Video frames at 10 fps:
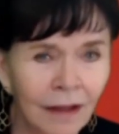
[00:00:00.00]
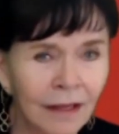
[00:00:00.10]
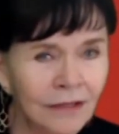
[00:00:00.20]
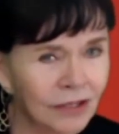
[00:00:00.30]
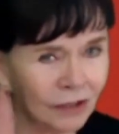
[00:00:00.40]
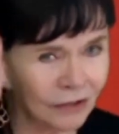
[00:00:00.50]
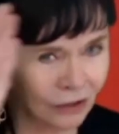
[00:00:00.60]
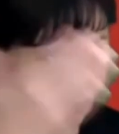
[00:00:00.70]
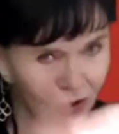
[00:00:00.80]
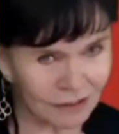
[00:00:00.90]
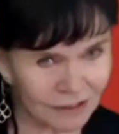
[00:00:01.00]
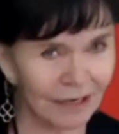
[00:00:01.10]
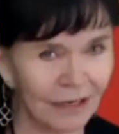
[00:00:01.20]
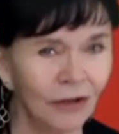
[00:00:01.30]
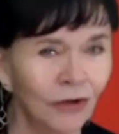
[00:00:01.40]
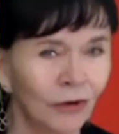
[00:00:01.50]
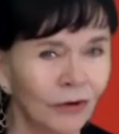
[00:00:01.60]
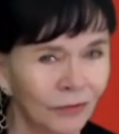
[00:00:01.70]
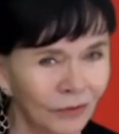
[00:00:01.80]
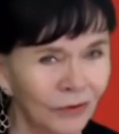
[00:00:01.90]
It looks like
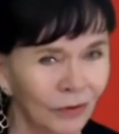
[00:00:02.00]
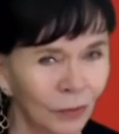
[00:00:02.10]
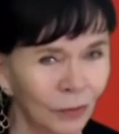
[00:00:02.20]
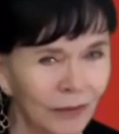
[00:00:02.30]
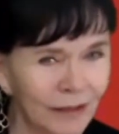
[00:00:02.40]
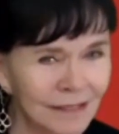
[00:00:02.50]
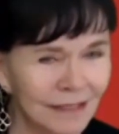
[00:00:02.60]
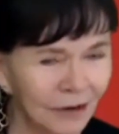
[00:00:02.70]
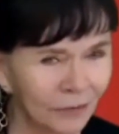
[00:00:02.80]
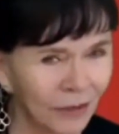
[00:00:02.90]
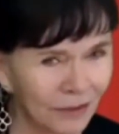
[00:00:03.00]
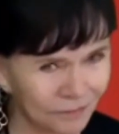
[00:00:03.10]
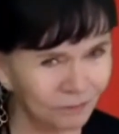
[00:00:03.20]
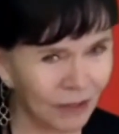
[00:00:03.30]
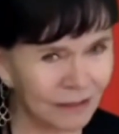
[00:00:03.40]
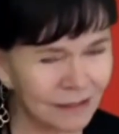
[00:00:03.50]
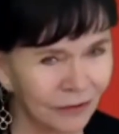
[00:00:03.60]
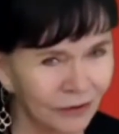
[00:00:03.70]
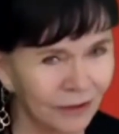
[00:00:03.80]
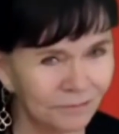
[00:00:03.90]
you're you're the one that's there that that's
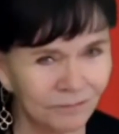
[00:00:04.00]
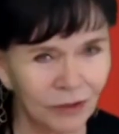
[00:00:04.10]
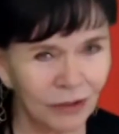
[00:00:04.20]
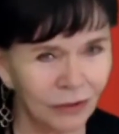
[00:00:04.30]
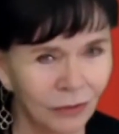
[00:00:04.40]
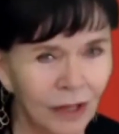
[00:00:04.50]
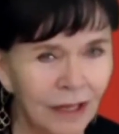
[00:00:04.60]
there to you know